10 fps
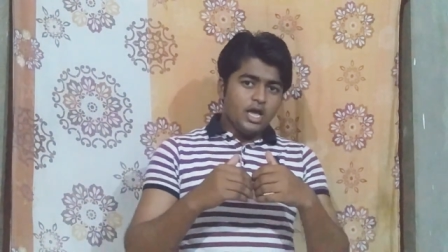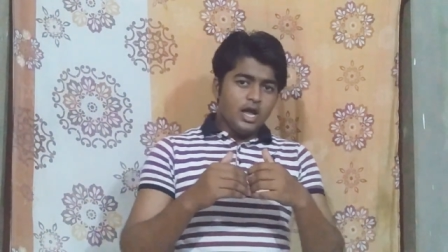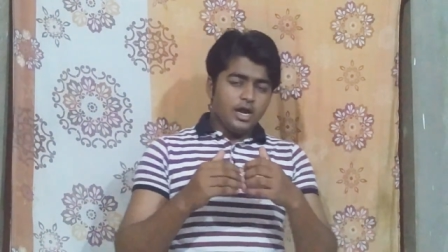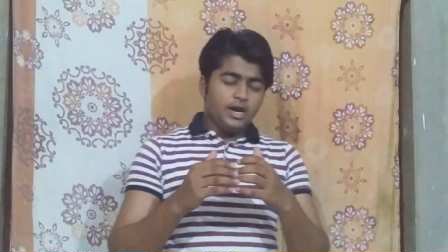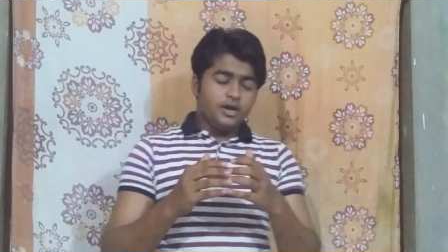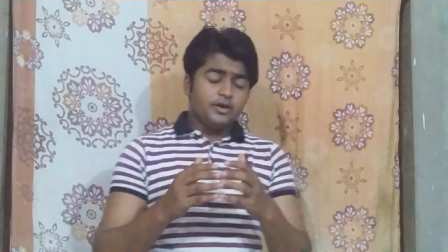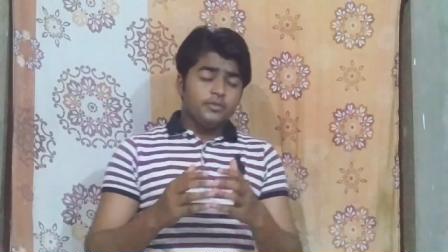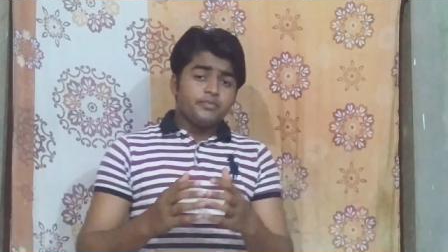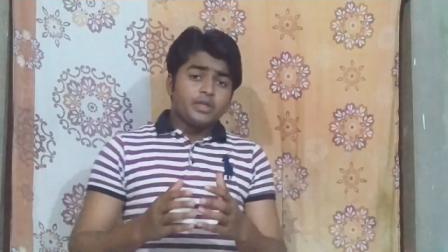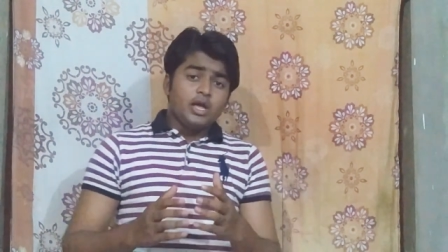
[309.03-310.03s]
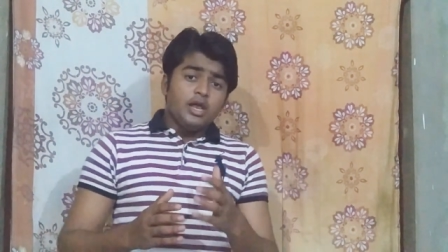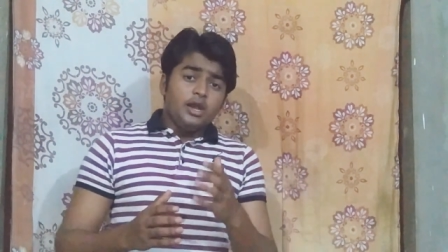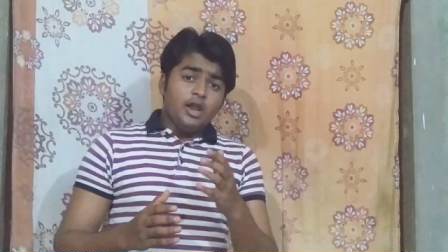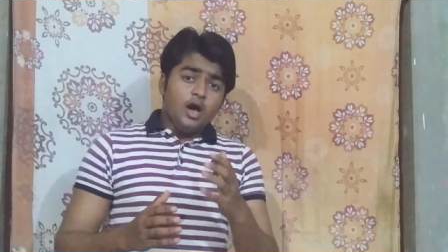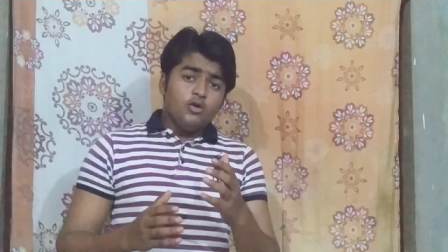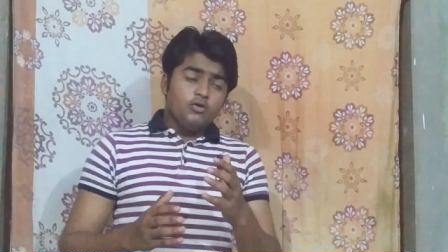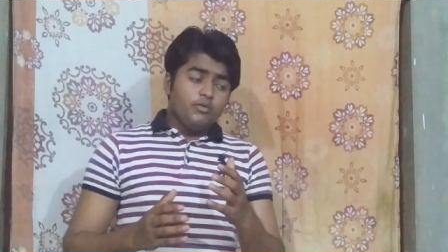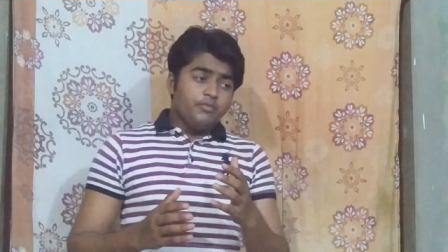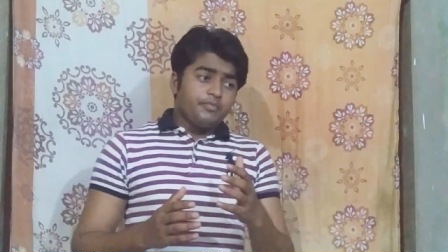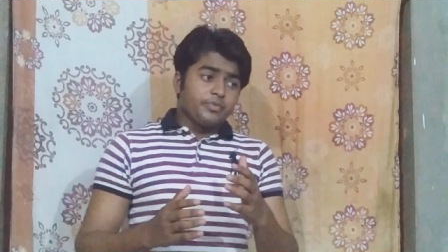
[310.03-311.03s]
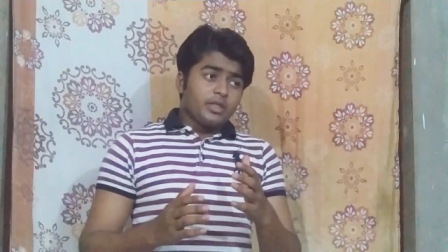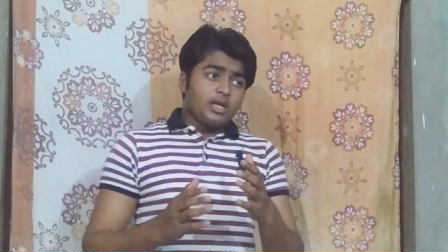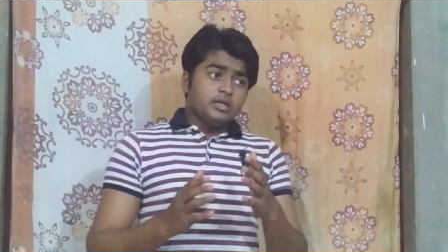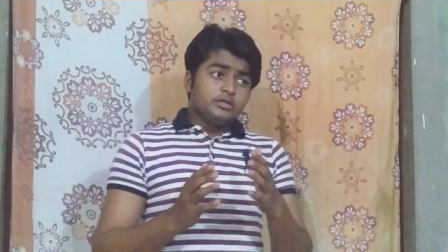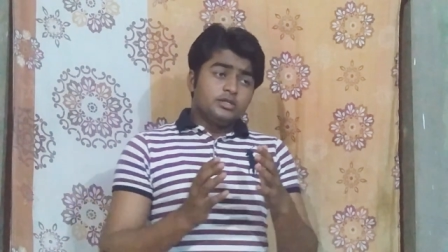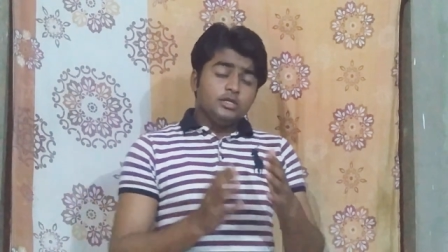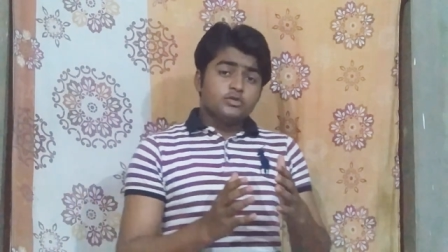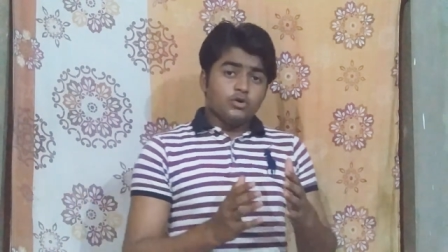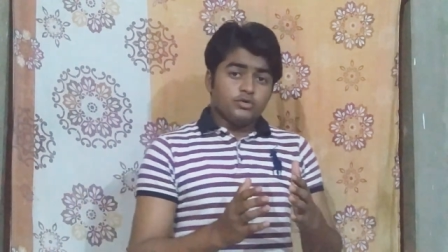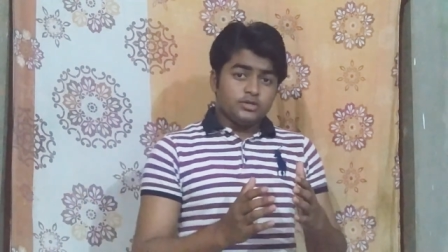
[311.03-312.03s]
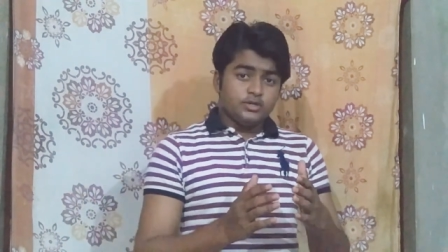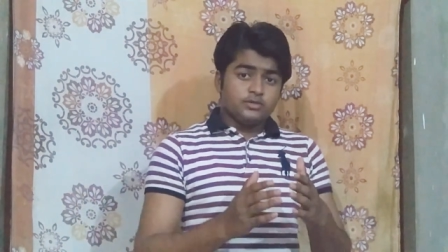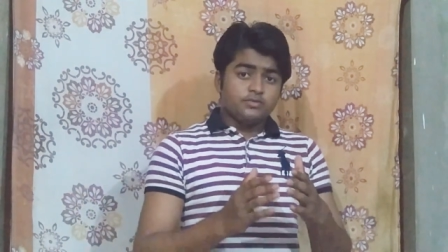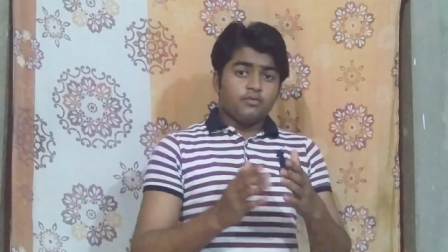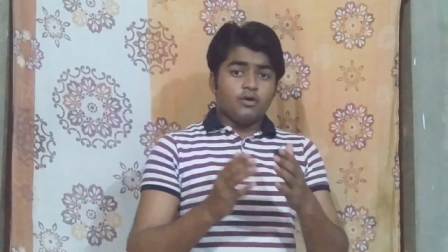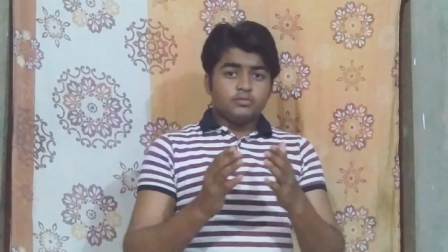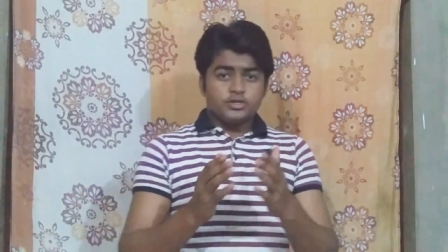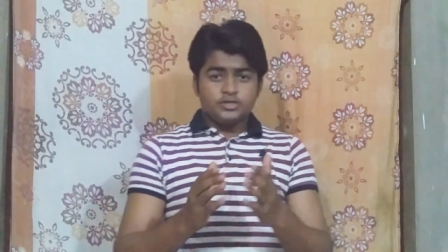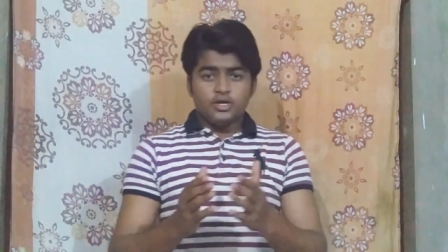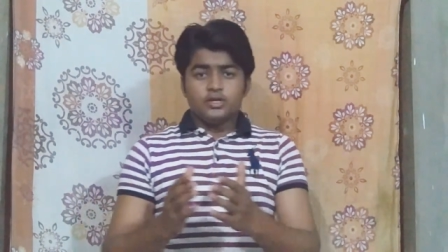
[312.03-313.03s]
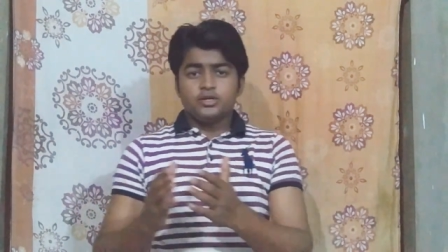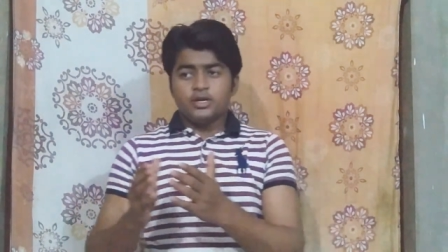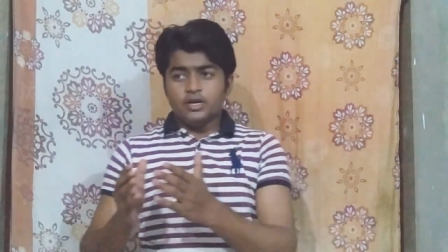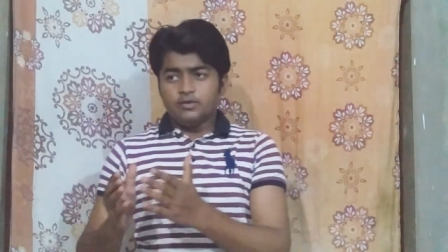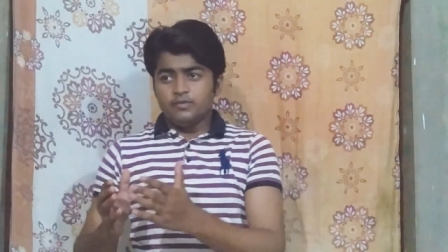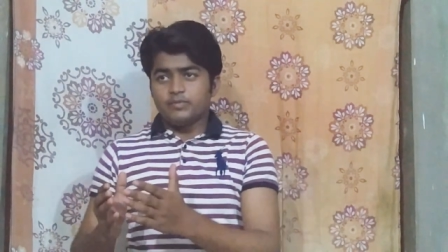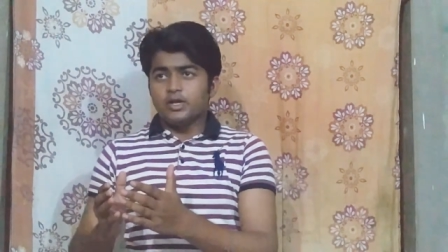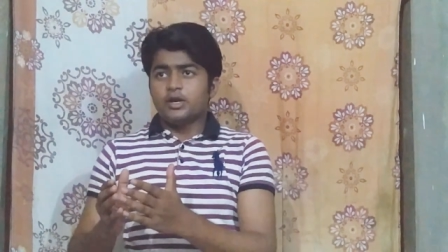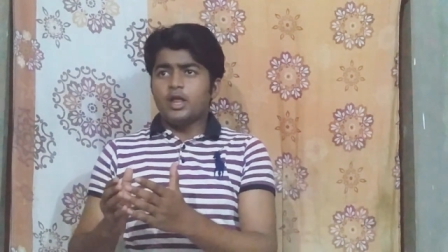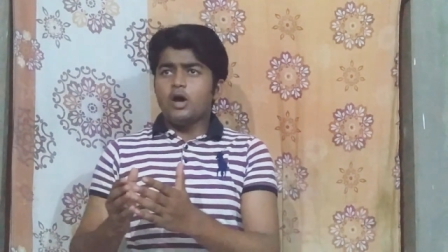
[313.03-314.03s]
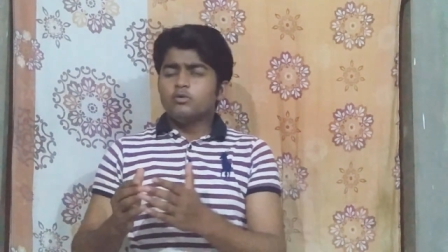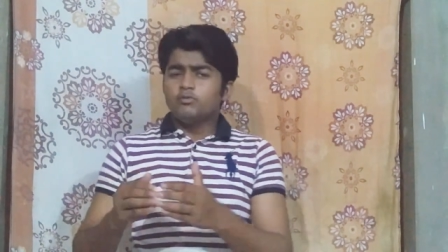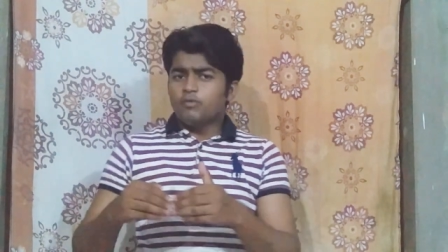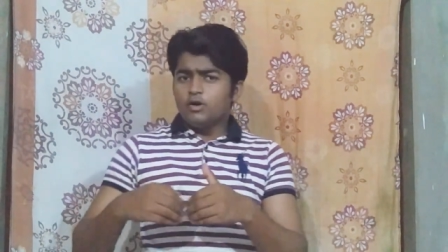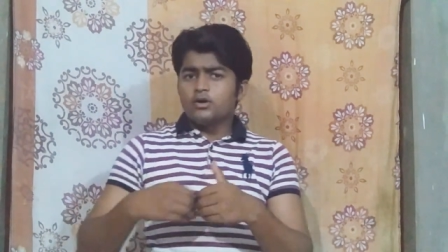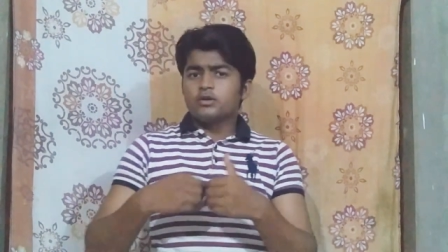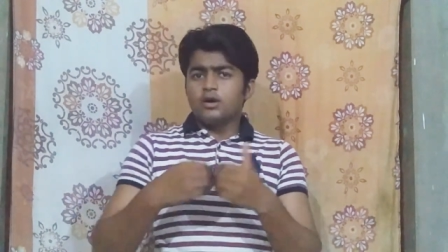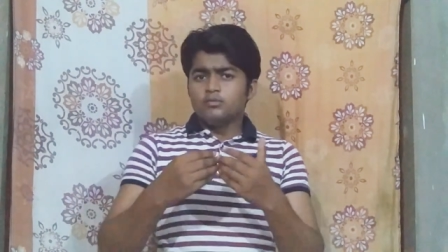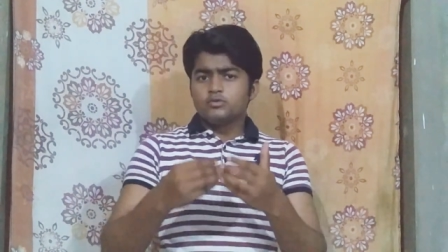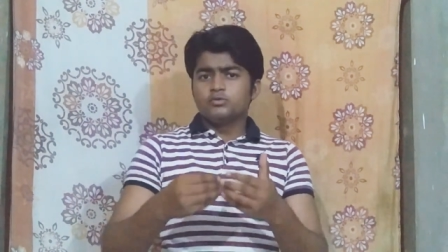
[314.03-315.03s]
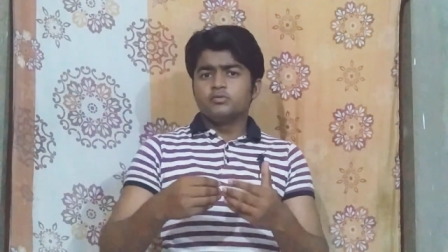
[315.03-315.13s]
And now these sources from the sun, and now what comes